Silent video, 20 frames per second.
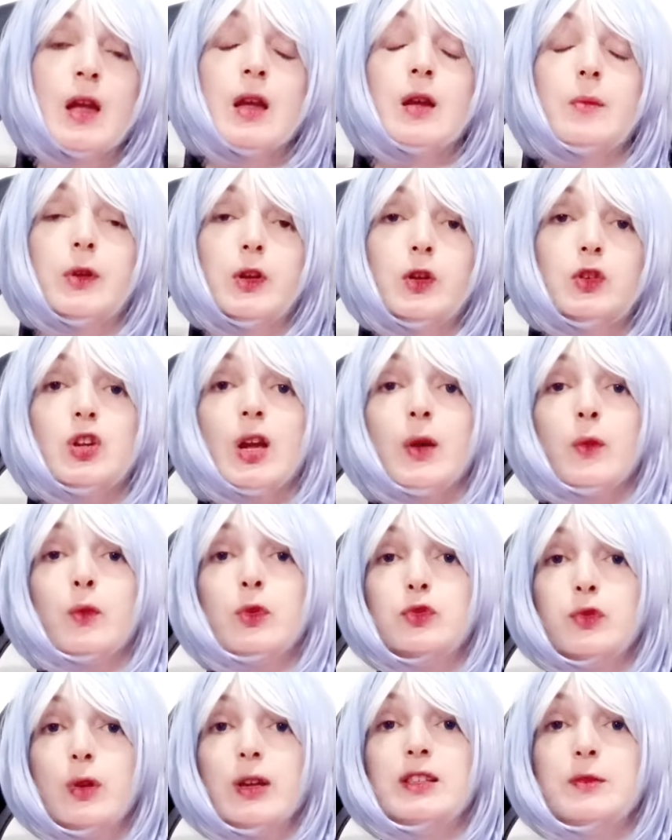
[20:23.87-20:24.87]
Because I was
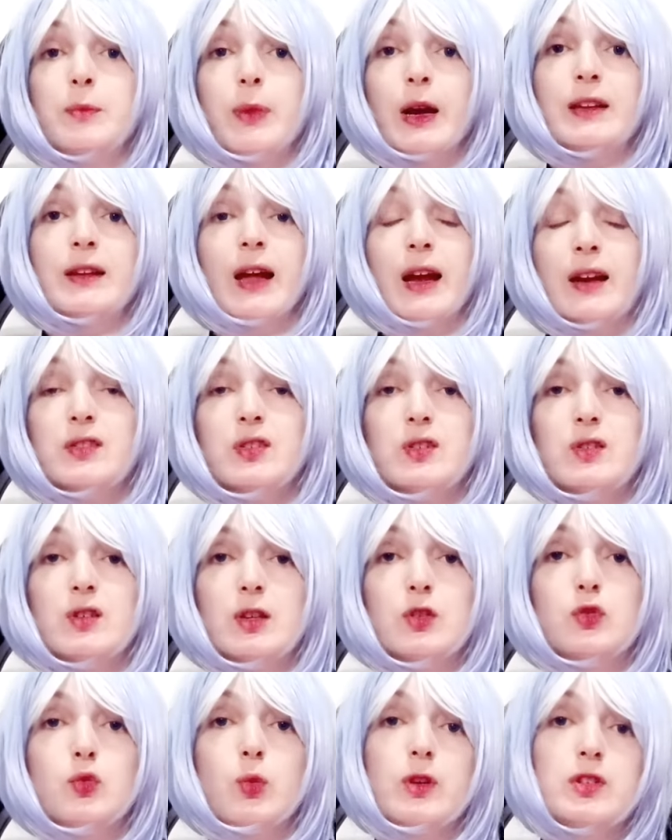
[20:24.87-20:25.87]
raised by
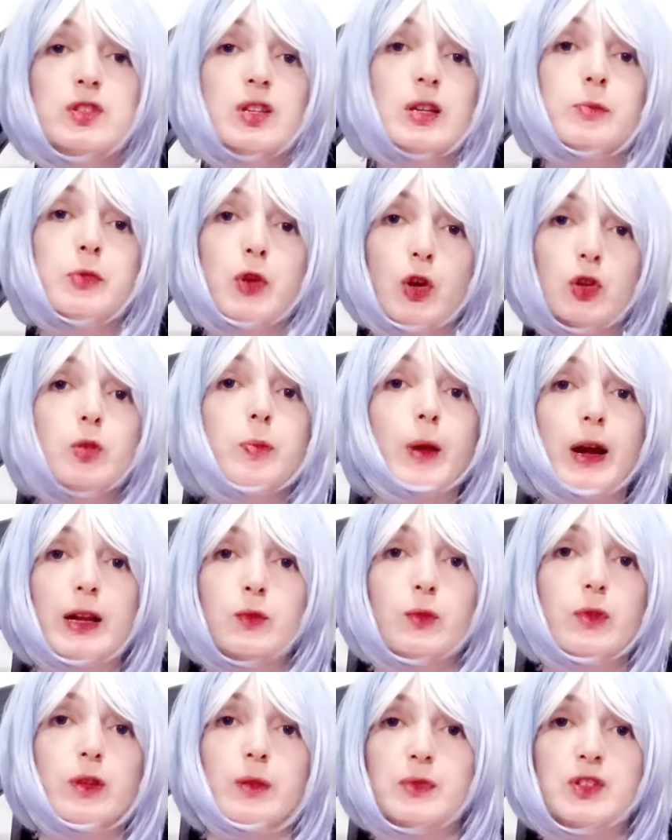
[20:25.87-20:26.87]
narcissists who are still preoccupied
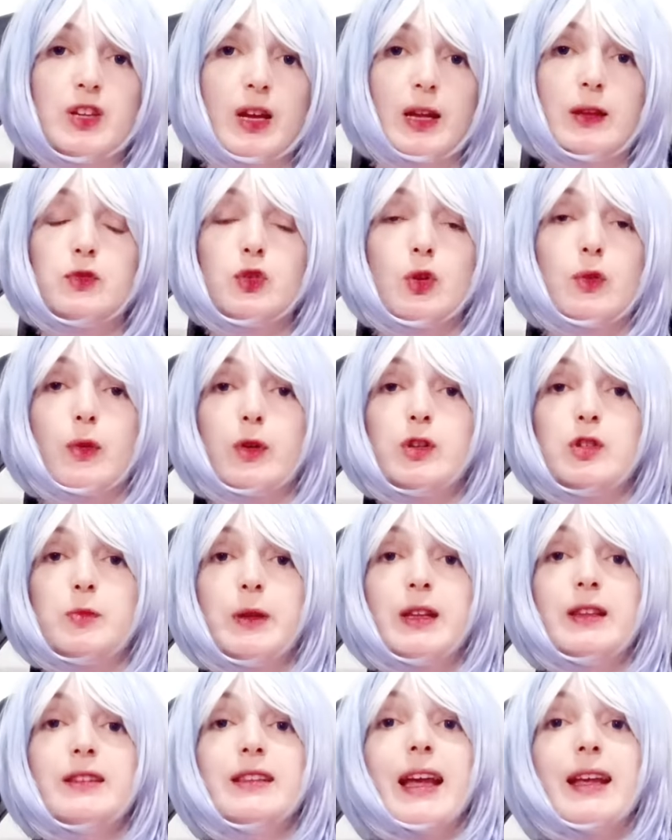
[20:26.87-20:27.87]
with themselves, although it's
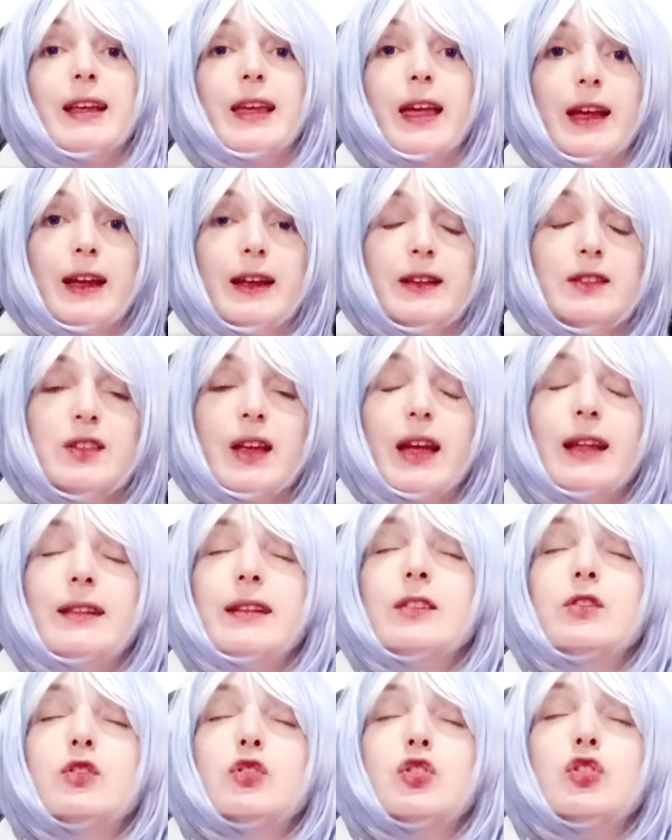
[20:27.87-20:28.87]
been decades, and
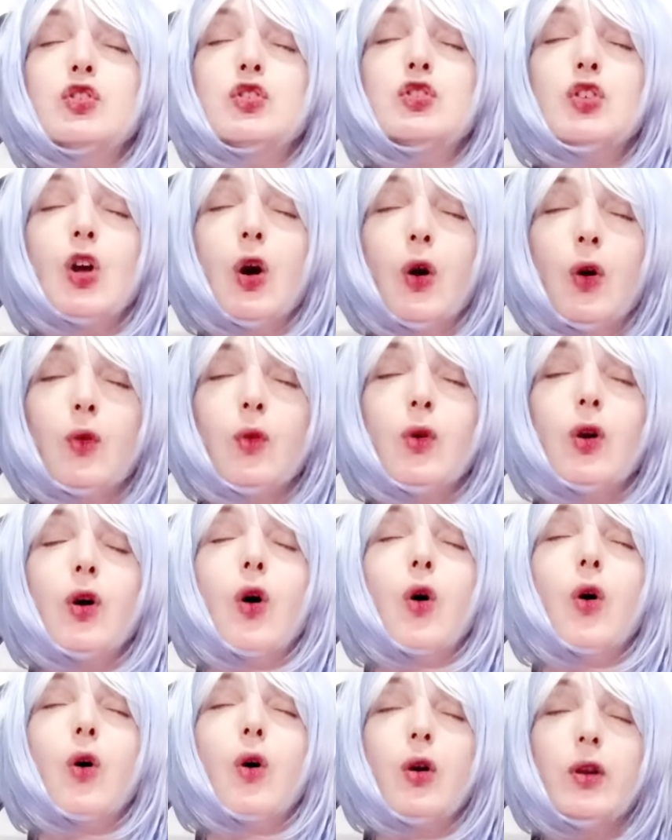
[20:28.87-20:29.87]
it's so
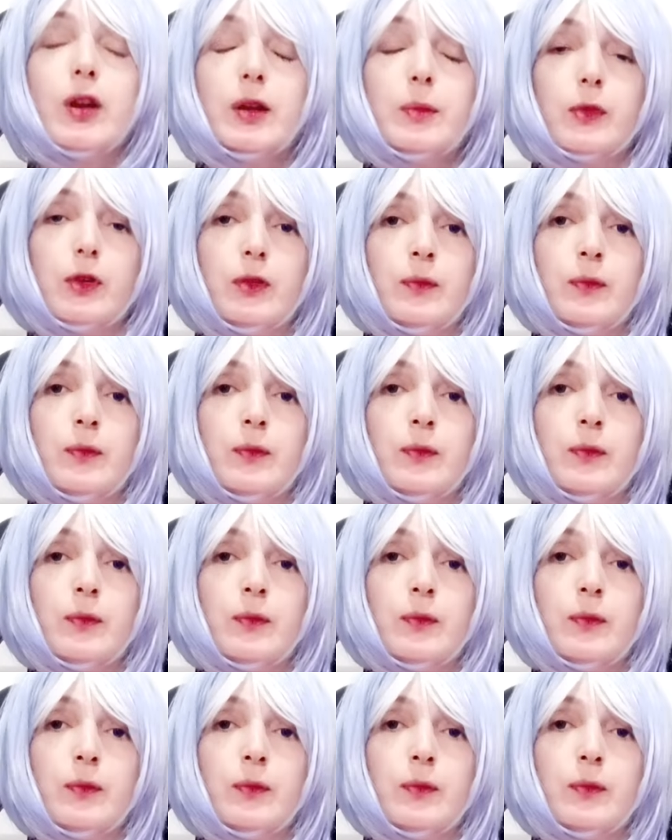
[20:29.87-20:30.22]
horrible.